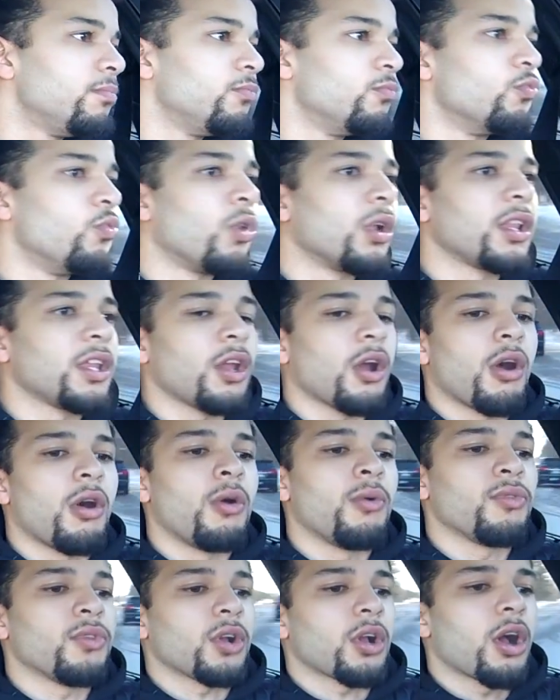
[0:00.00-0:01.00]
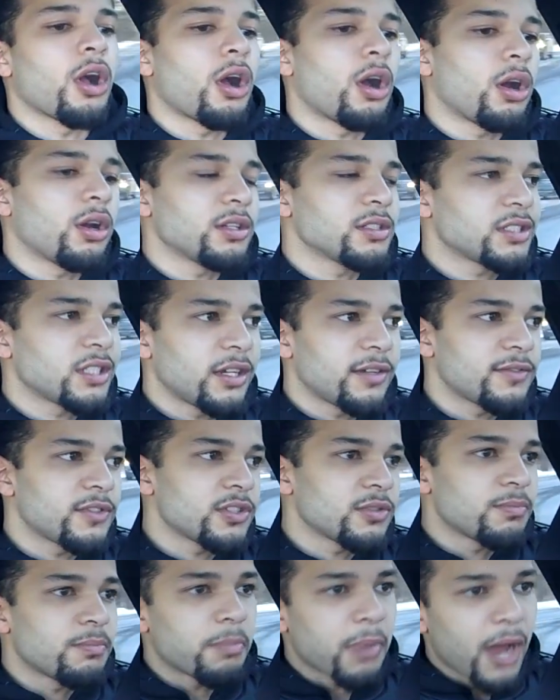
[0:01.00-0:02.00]
really own the car instead of
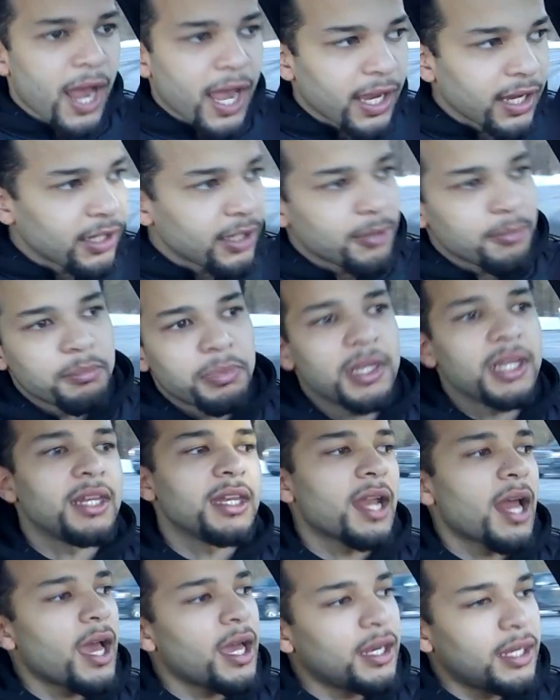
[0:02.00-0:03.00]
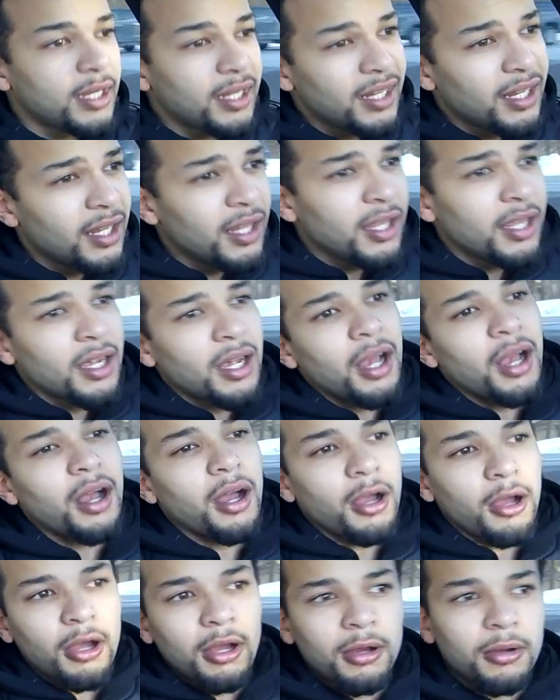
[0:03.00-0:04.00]
just buying it, beating on it,
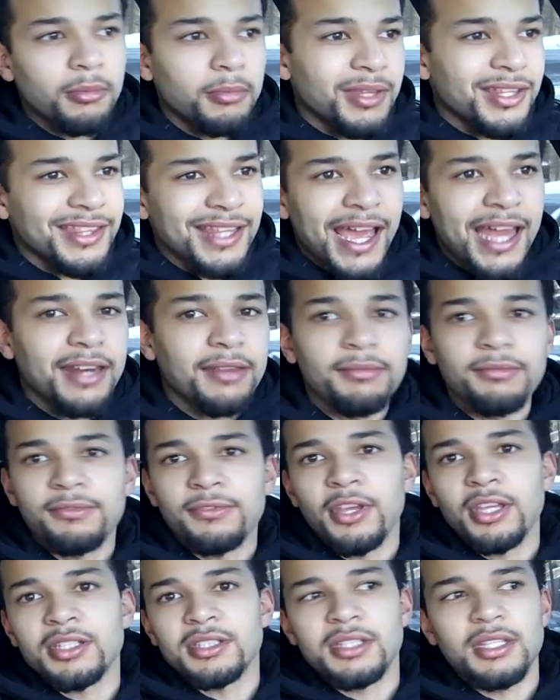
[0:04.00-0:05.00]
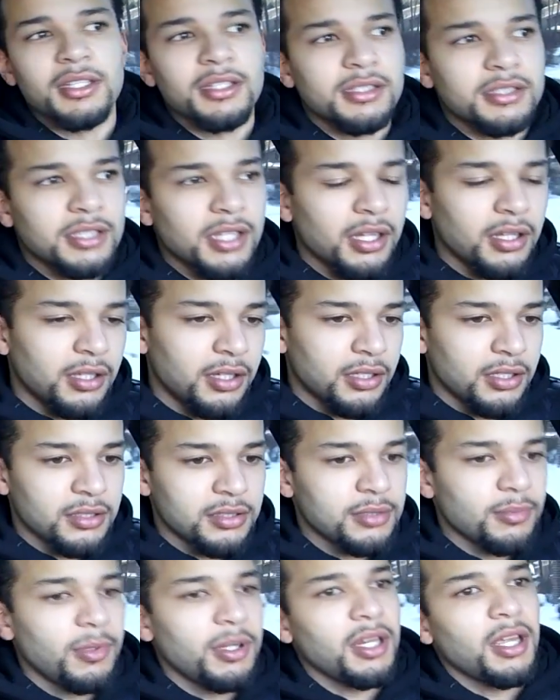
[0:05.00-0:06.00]
and not even fixing it and selling it to
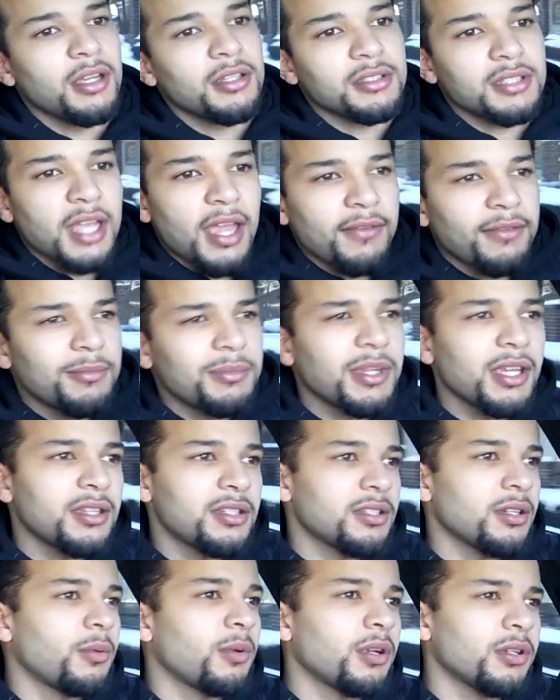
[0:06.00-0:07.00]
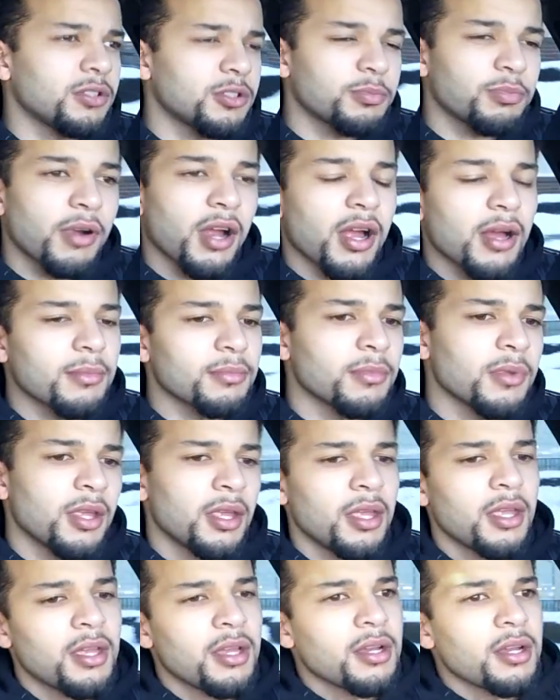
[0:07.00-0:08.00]
somebody else and having it be someone else's problem.
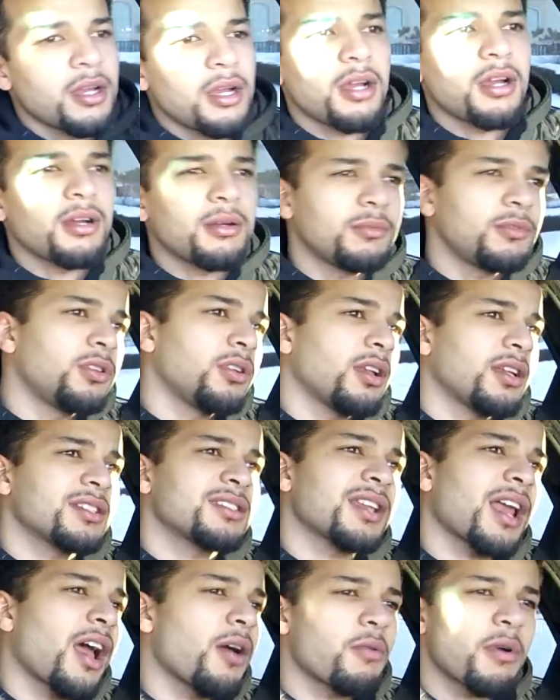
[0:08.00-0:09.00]
You know, that's not